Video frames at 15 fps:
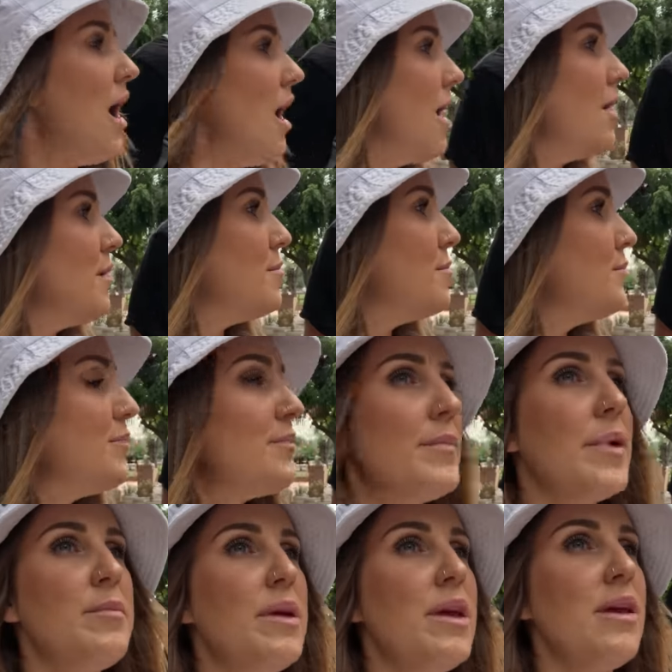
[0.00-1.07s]
um,
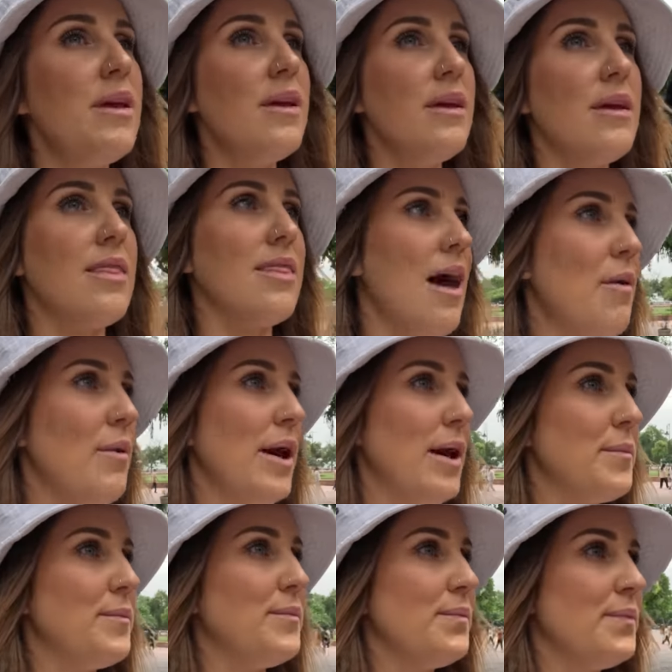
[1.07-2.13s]
maybe that You're way.
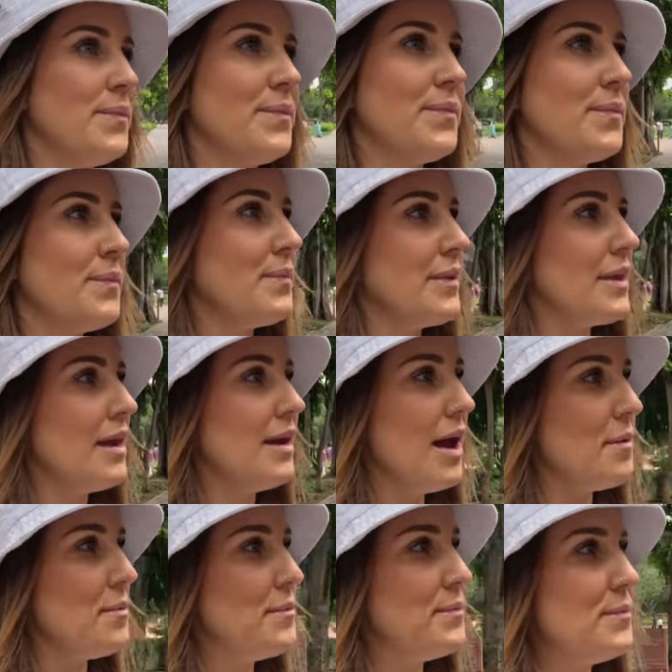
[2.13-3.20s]
supposed to be over here?
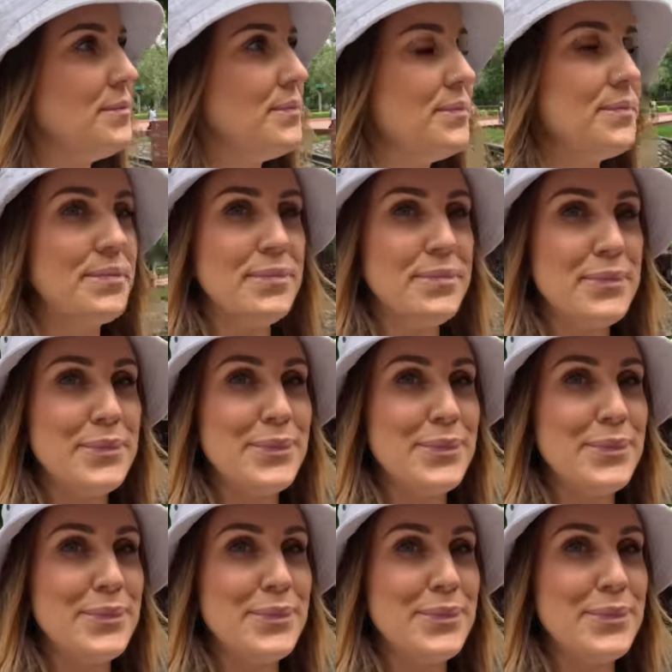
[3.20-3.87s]
Yeah. Okay.